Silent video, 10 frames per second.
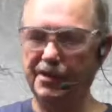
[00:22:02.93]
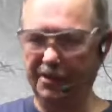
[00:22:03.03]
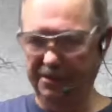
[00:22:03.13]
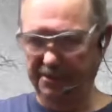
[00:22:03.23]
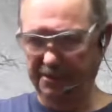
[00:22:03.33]

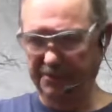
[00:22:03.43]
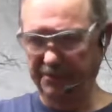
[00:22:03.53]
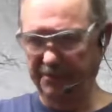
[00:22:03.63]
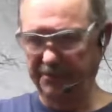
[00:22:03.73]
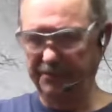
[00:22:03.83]
And then
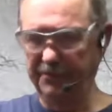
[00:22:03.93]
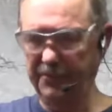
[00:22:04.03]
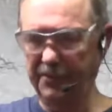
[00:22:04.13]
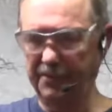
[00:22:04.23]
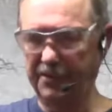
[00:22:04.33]

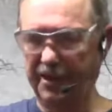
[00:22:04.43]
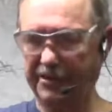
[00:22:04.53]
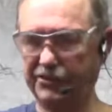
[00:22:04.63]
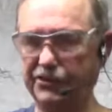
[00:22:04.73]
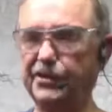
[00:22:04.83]
the
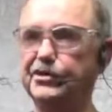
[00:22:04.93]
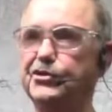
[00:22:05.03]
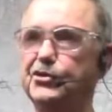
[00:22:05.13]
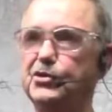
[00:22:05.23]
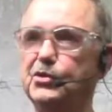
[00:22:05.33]
next thing to
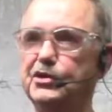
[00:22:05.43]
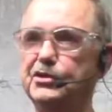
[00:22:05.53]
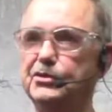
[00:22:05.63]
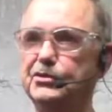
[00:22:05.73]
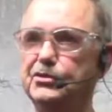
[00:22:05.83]
do
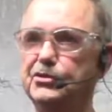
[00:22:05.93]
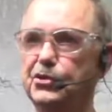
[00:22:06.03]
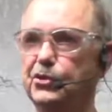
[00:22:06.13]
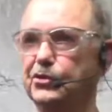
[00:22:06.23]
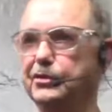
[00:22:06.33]
is to
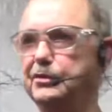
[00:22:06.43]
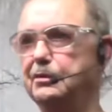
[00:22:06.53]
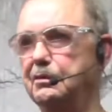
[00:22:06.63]
turn